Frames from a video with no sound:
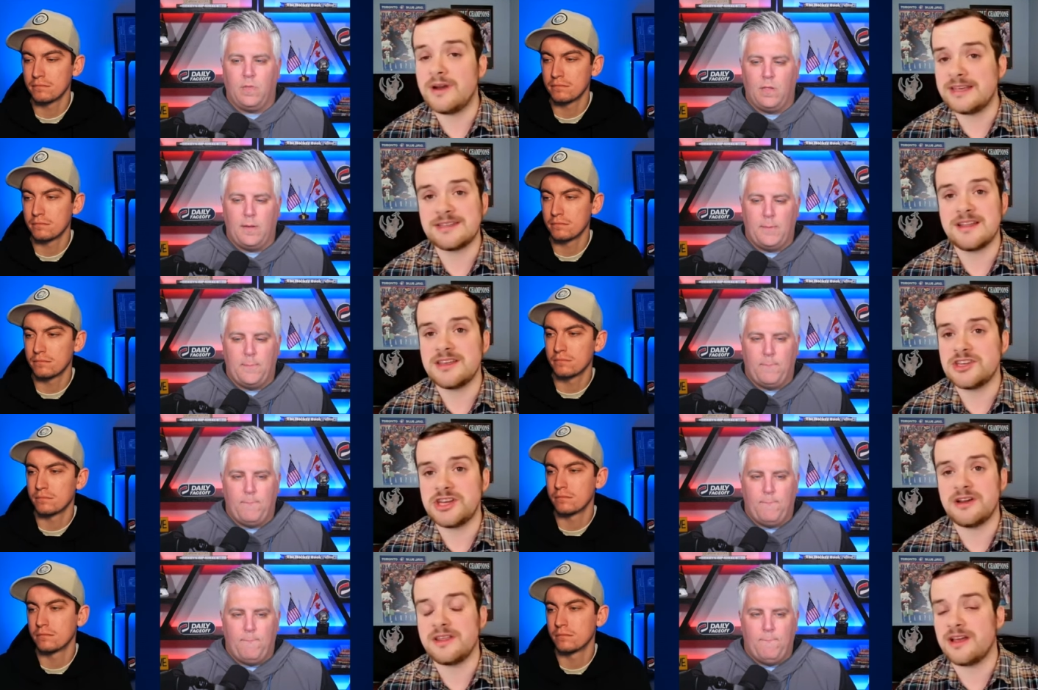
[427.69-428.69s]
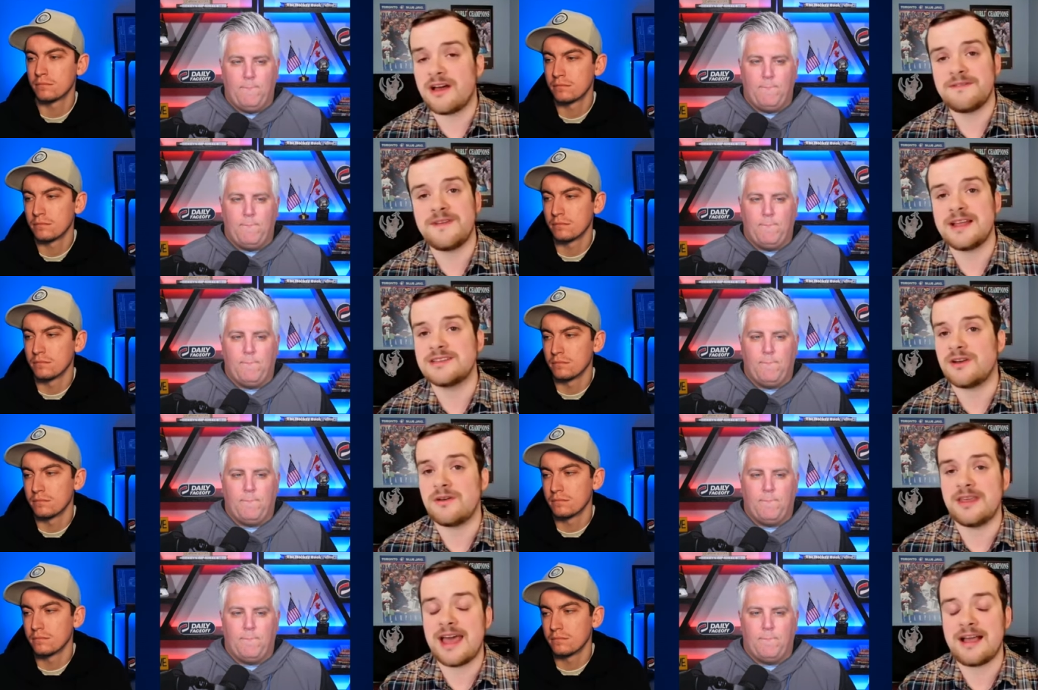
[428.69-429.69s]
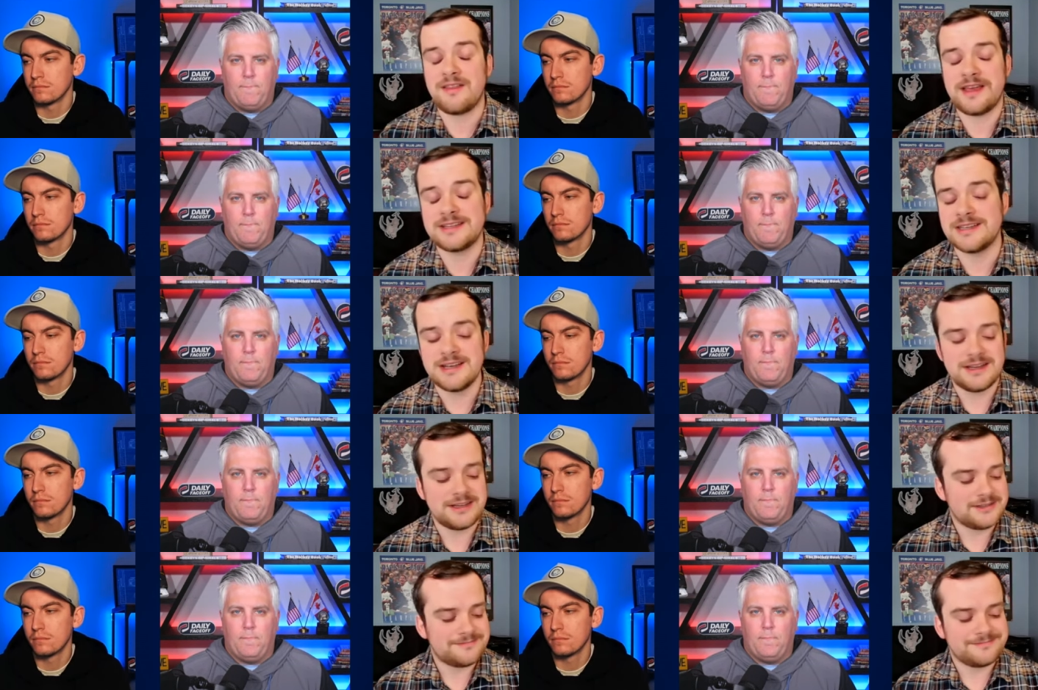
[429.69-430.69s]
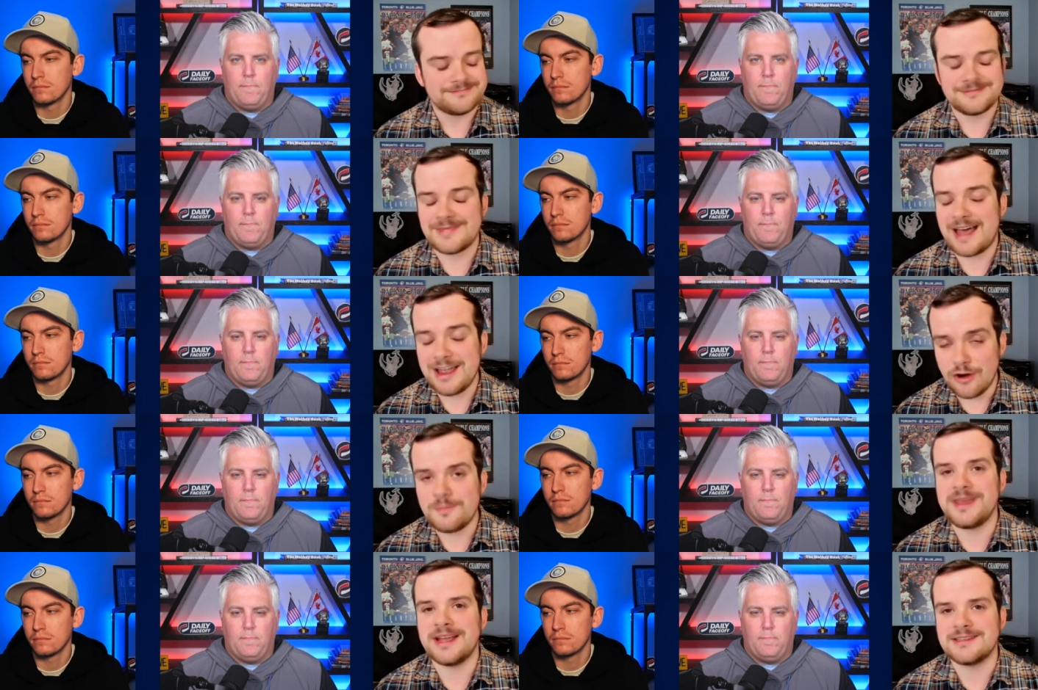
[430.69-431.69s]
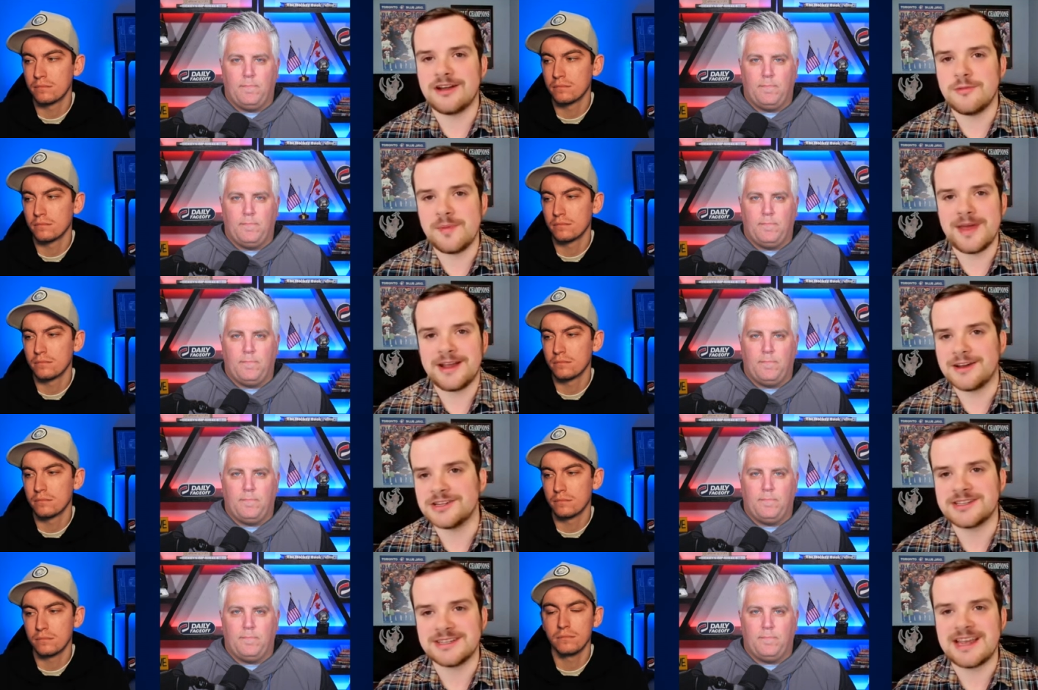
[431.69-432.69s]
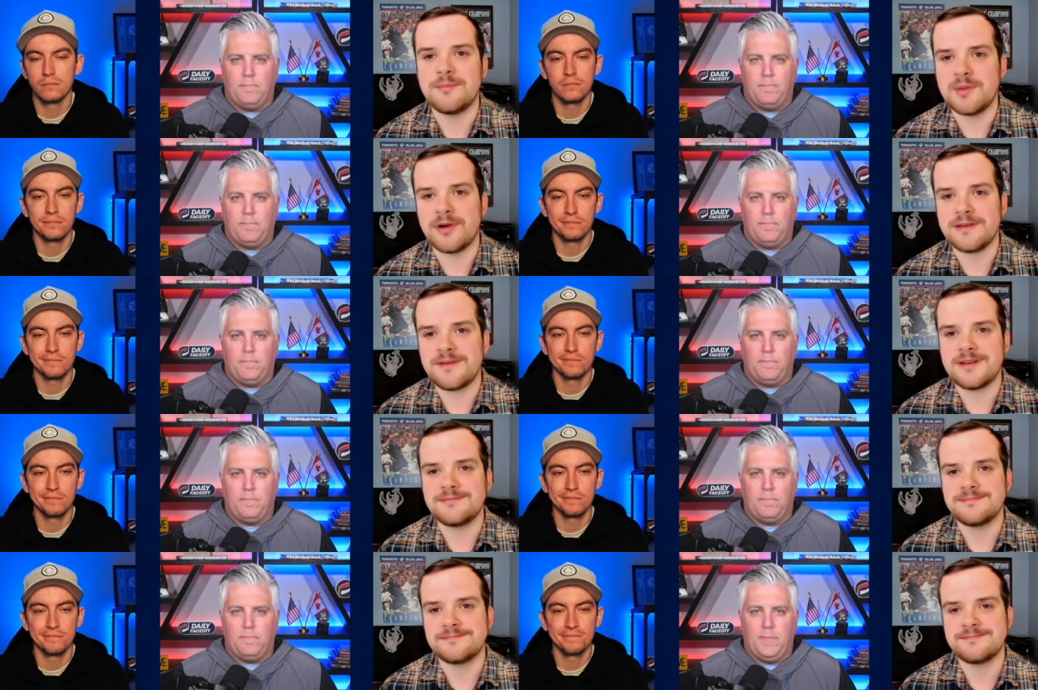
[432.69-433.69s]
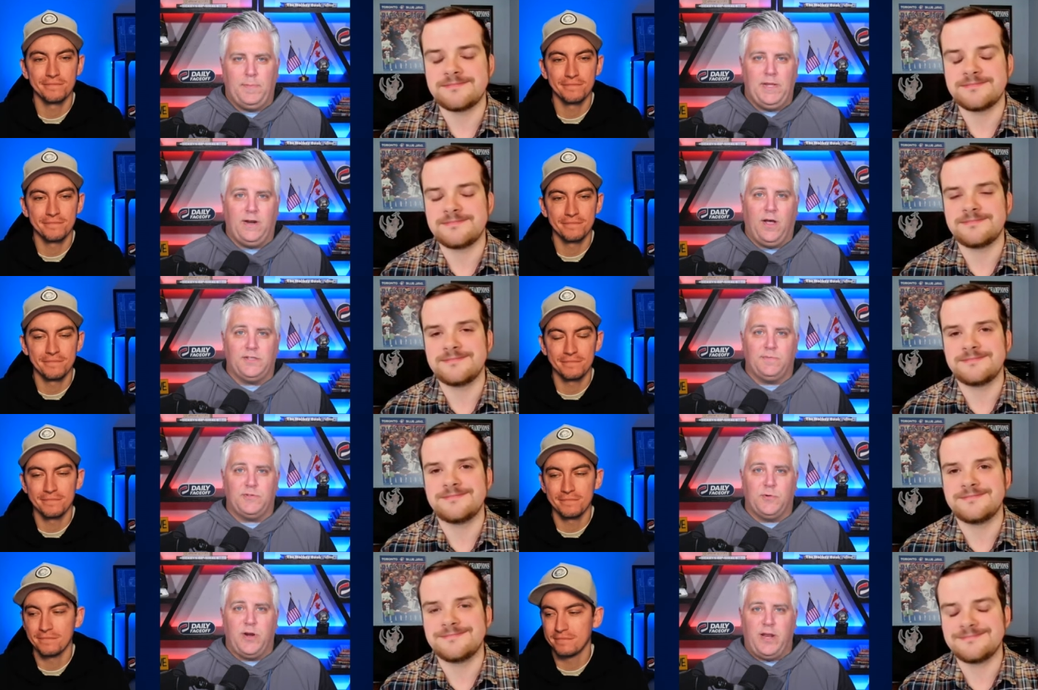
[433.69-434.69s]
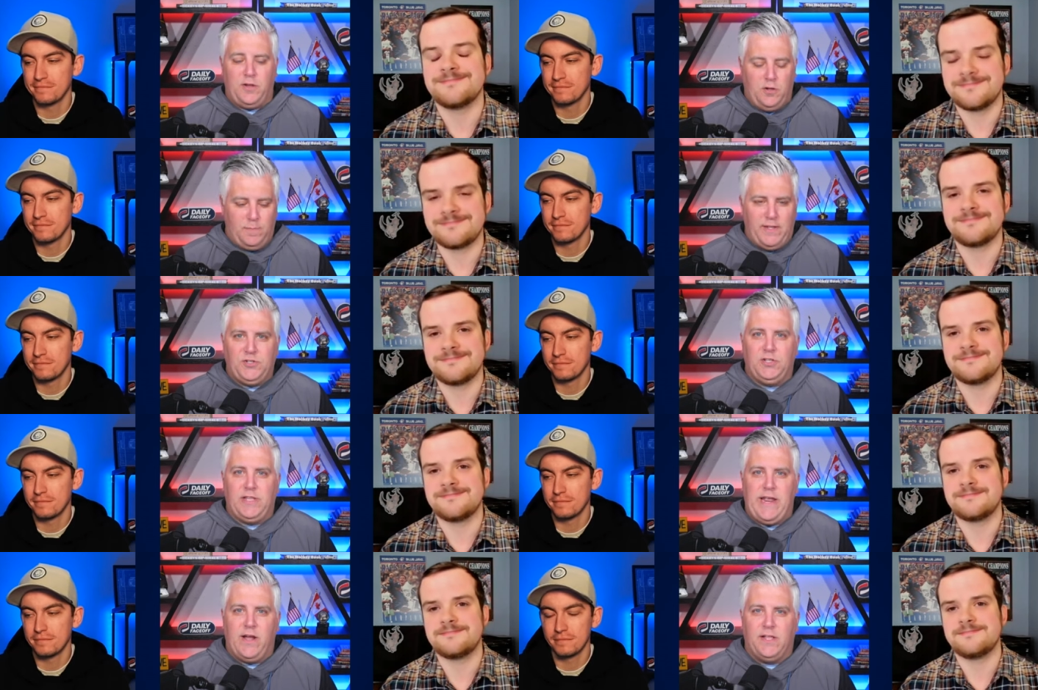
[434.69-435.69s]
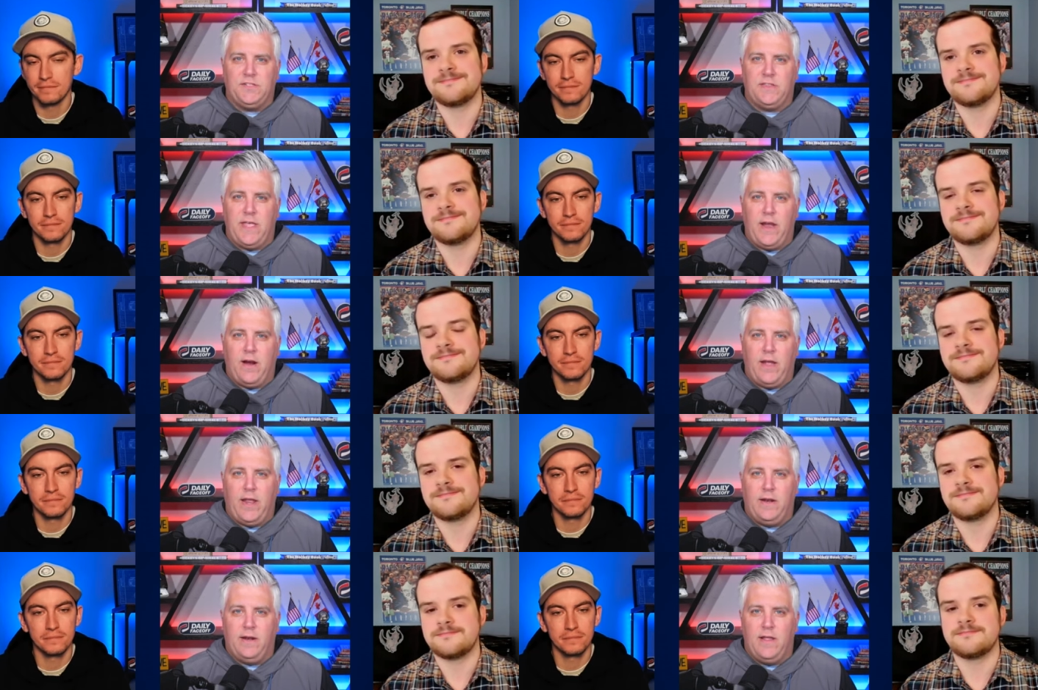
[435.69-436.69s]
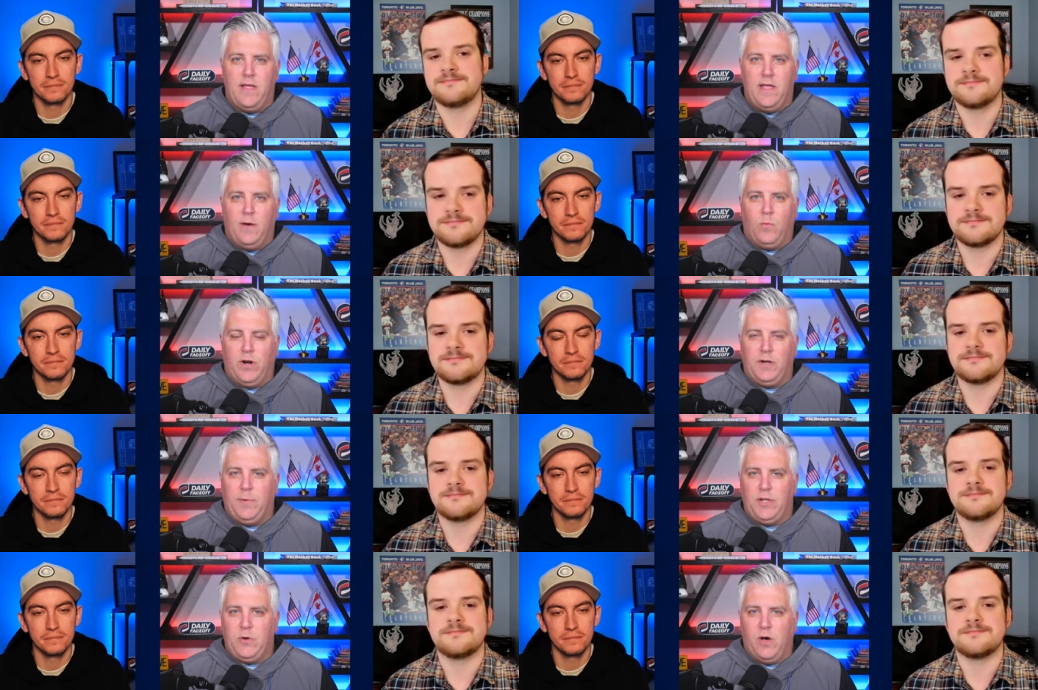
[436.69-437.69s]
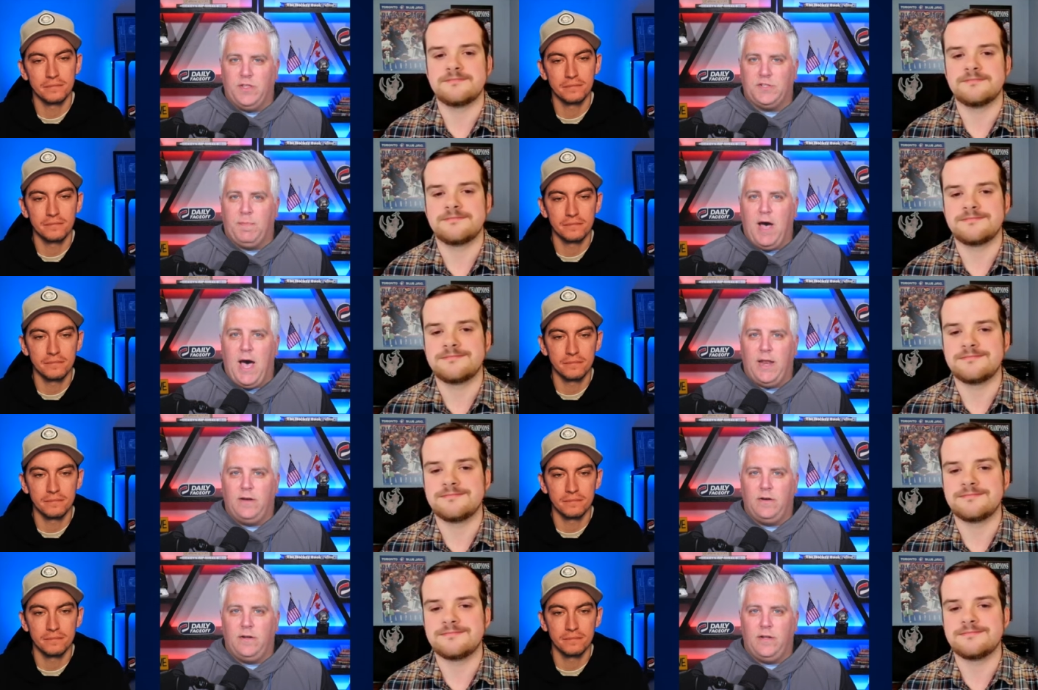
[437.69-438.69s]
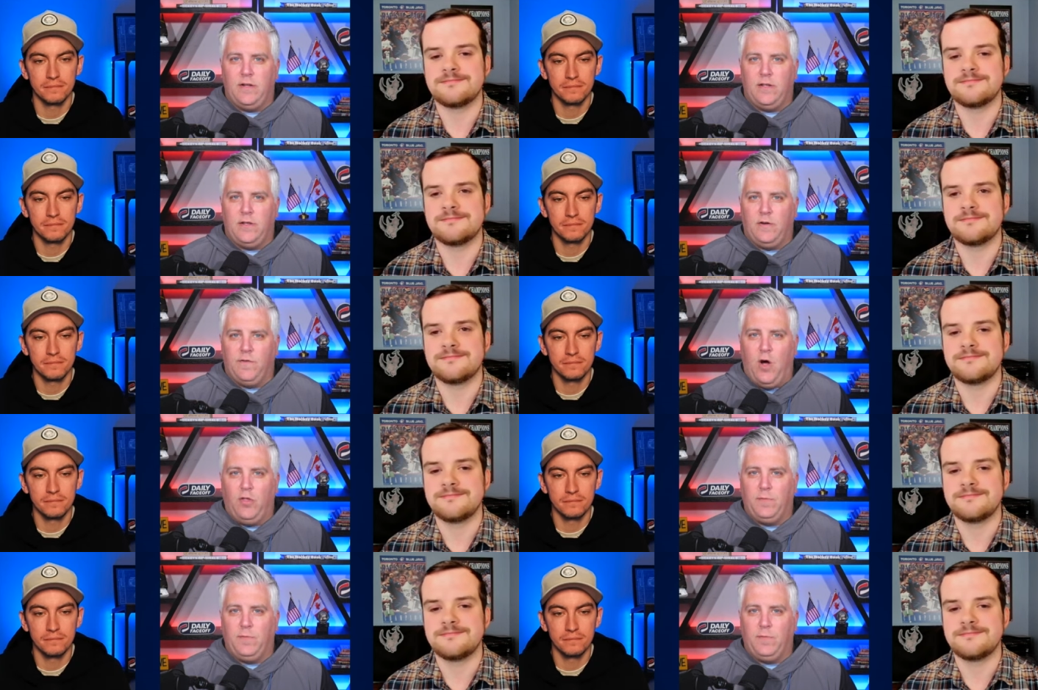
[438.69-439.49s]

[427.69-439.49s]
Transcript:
Speaker 1: he's done this year, the offense, all the accolades. I hope he gets the Hobey Baker just because that'd be pretty fun.
Speaker 2: That'd be an awesome story. And you mentioned Lane Hutson there, and wanted to put you on the spot of all the